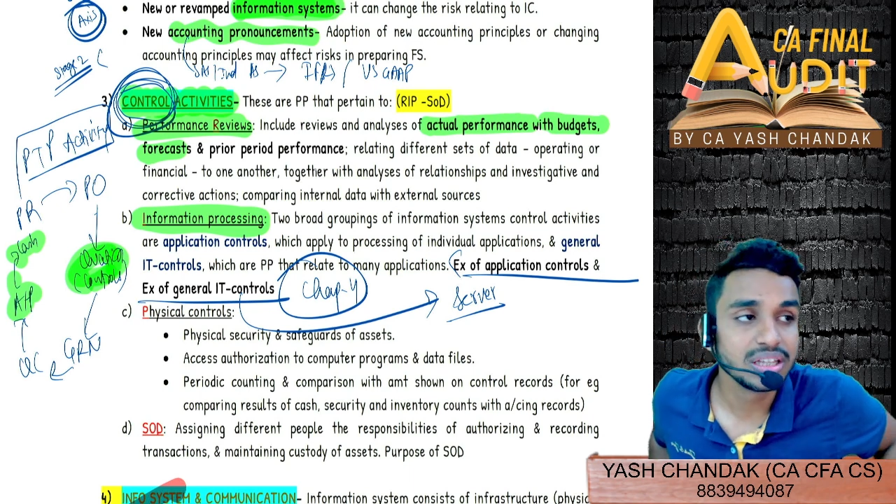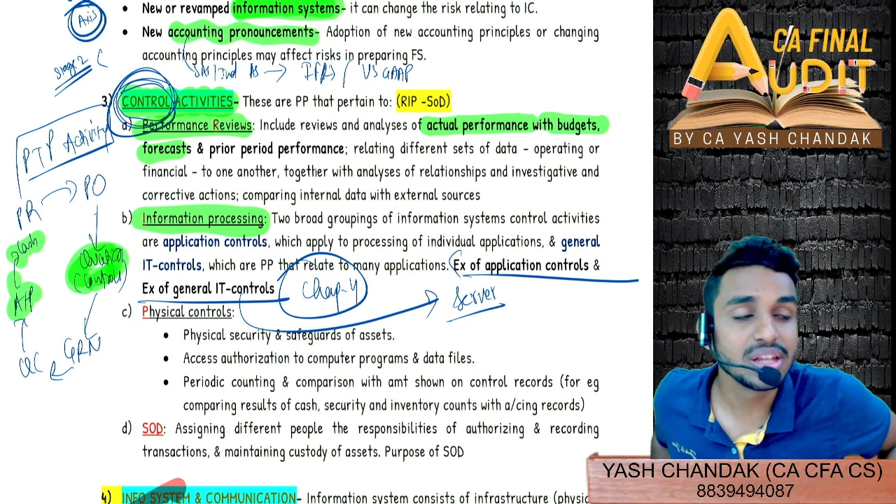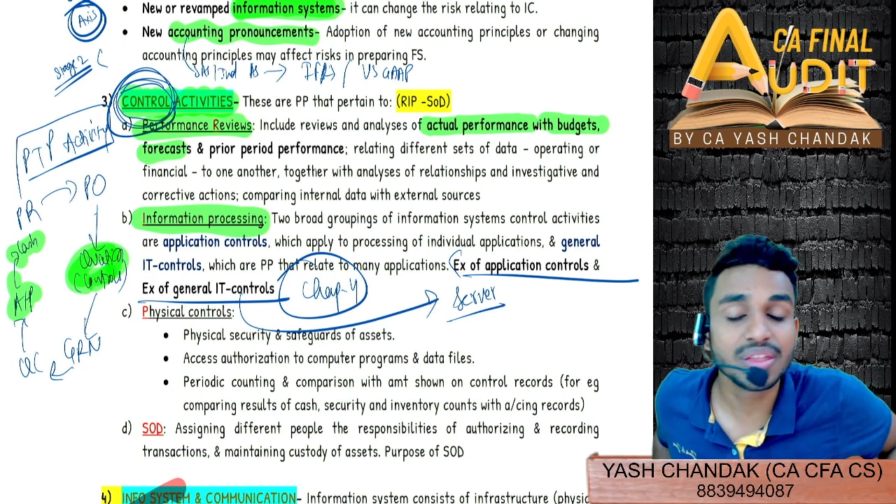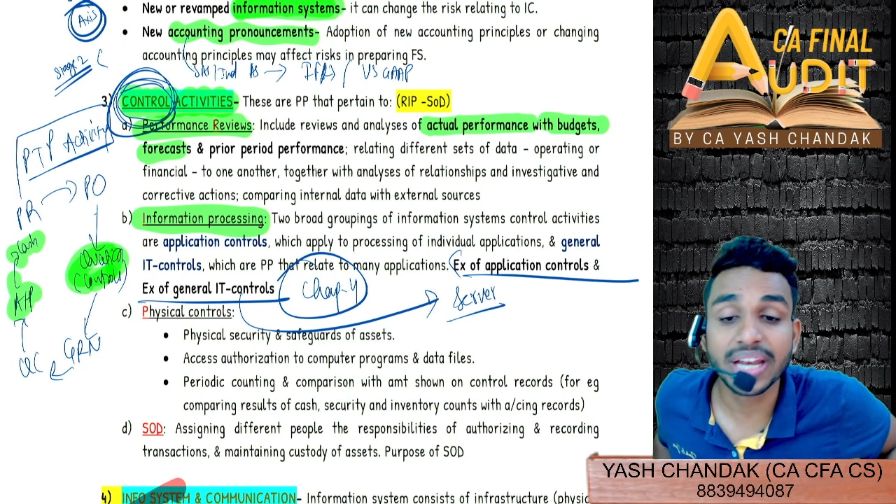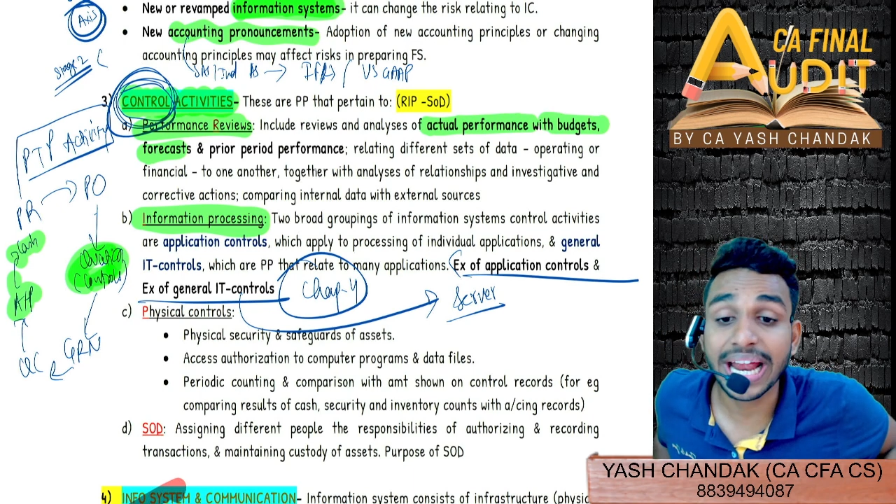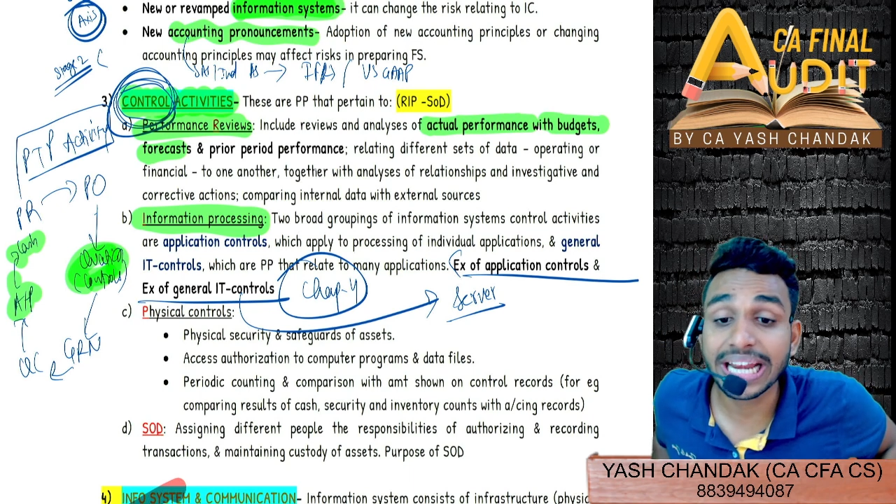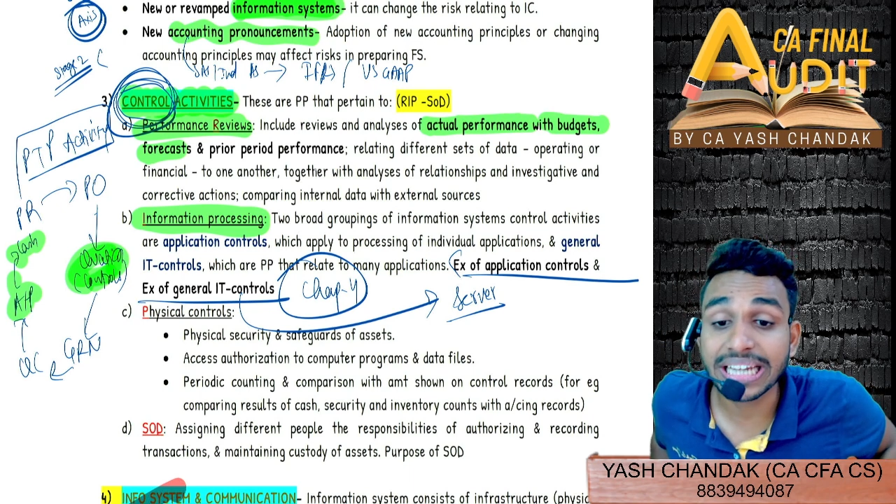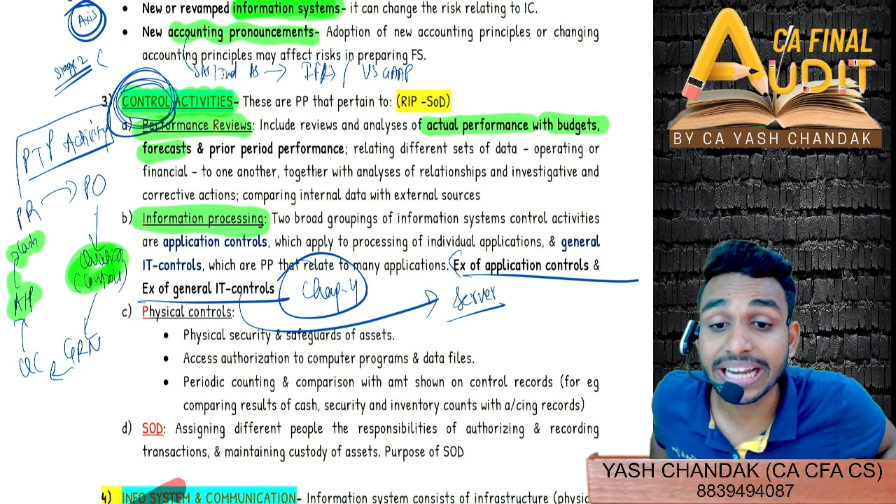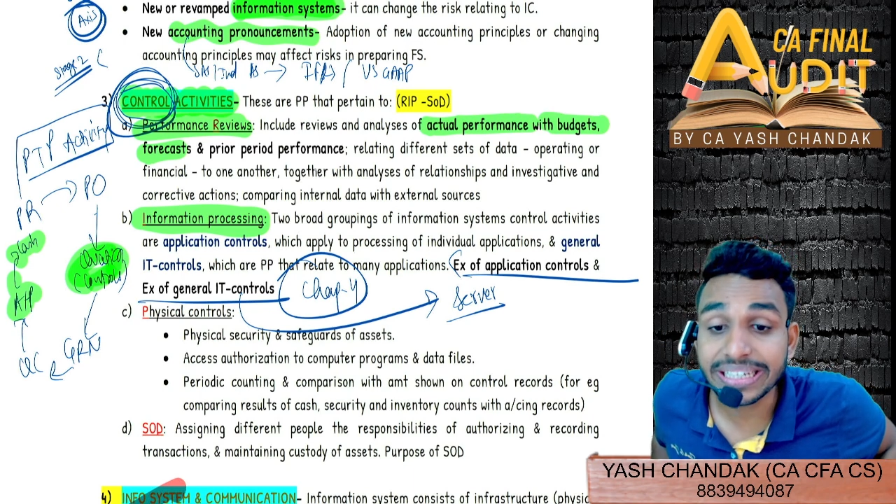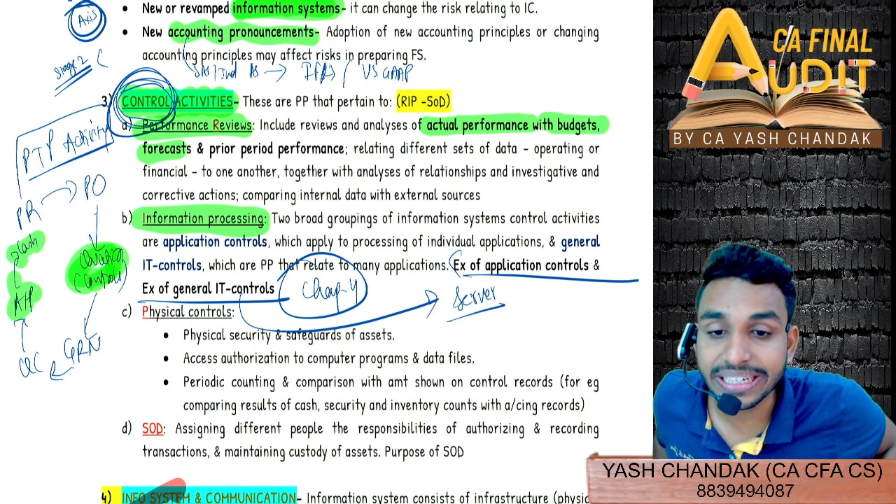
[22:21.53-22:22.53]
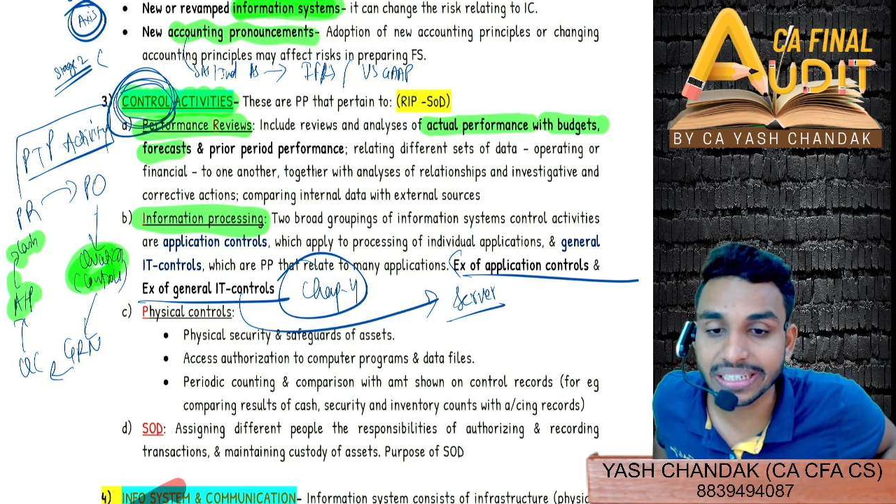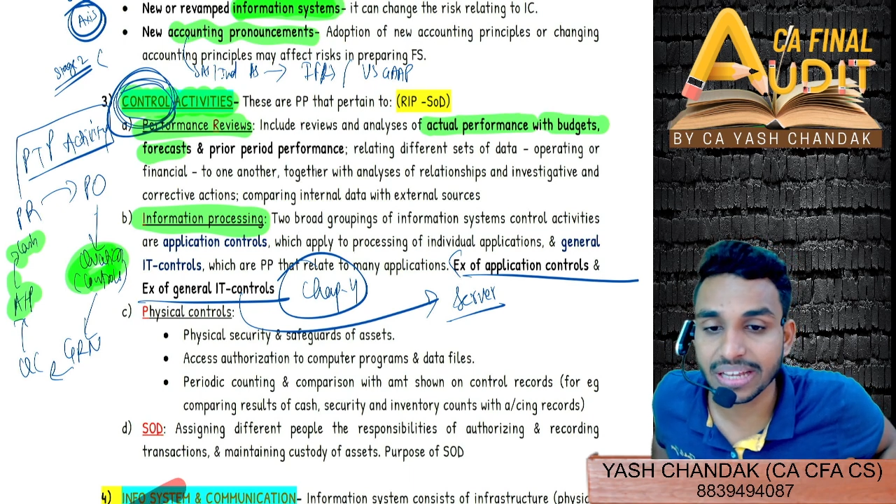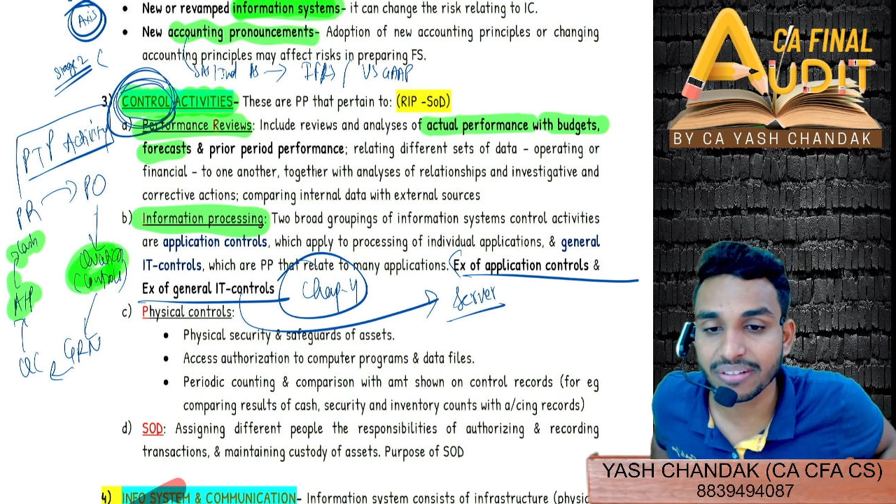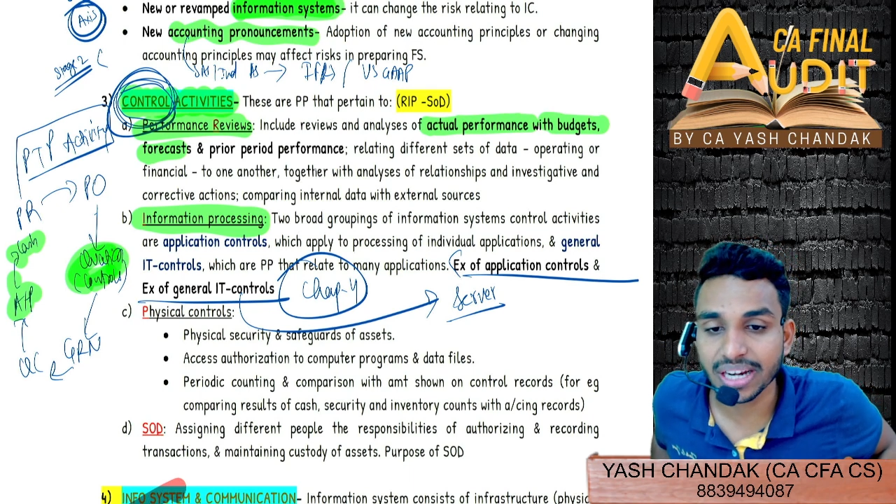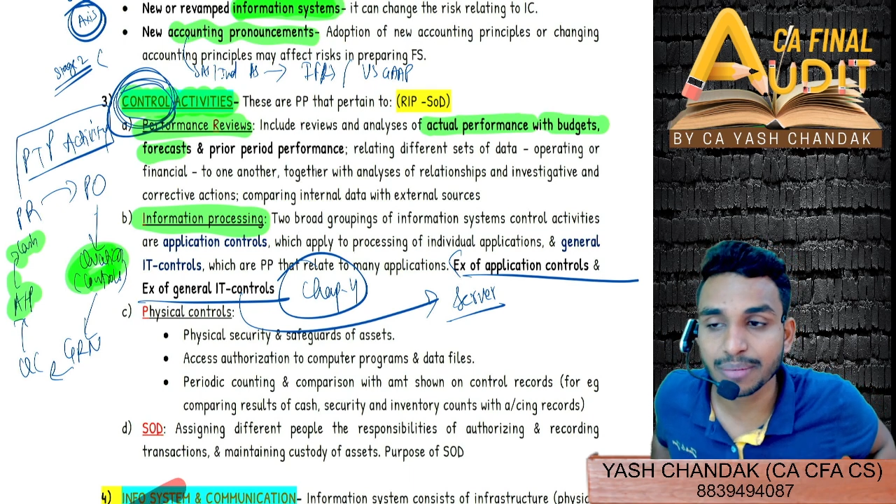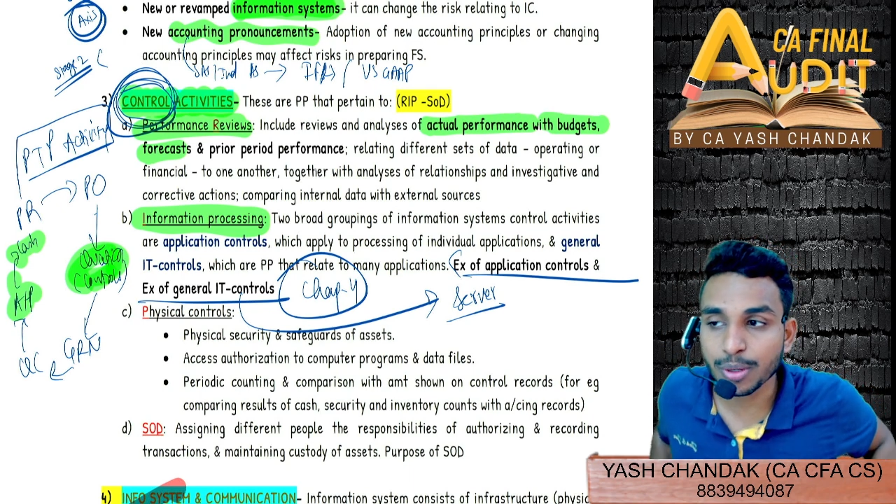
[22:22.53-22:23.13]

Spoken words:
these are at entity level, right?